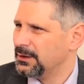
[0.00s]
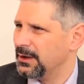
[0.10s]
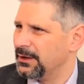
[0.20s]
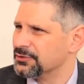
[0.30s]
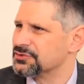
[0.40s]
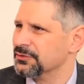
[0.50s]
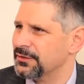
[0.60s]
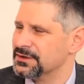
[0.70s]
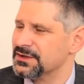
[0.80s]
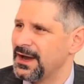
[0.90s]
Uh, there's certain
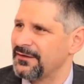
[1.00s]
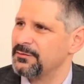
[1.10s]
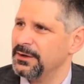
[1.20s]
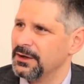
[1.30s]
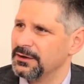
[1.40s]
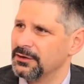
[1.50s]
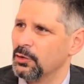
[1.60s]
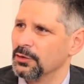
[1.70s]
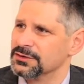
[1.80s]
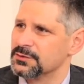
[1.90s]
things that have to be done in
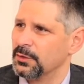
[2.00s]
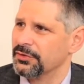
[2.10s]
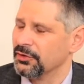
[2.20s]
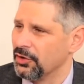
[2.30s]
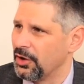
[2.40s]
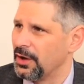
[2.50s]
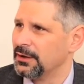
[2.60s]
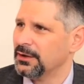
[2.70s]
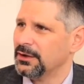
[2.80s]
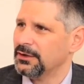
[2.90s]
accordance with the
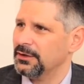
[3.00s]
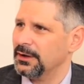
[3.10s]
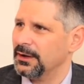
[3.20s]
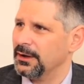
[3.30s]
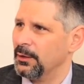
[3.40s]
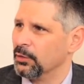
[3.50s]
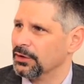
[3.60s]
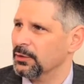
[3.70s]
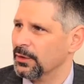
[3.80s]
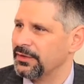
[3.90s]
law, uh, and
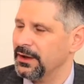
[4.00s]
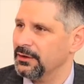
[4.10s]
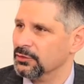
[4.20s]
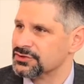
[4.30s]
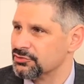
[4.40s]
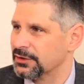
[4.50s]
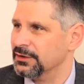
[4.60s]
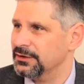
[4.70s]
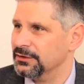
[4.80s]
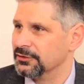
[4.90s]
working with a
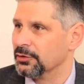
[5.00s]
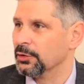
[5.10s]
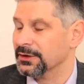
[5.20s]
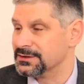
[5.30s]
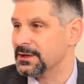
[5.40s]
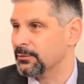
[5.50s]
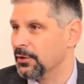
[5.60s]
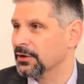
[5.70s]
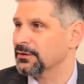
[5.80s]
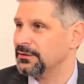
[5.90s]
restricted dealer or an exempt
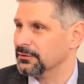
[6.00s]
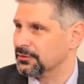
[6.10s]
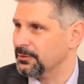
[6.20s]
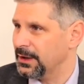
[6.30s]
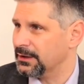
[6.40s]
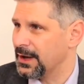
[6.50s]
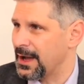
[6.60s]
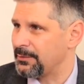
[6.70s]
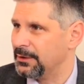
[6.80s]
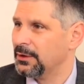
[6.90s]
market dealer to make it
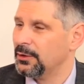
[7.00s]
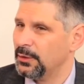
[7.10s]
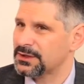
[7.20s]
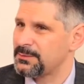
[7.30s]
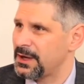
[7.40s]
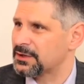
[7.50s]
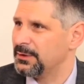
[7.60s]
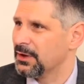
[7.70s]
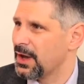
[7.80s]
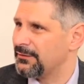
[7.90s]
happen. We expect to
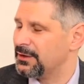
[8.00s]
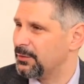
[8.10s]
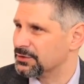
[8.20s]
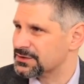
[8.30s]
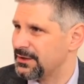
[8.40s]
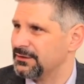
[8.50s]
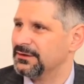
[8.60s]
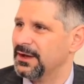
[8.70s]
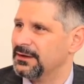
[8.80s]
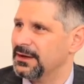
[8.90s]
be live in about seven to
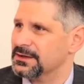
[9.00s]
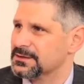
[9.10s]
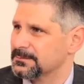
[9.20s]
ten days.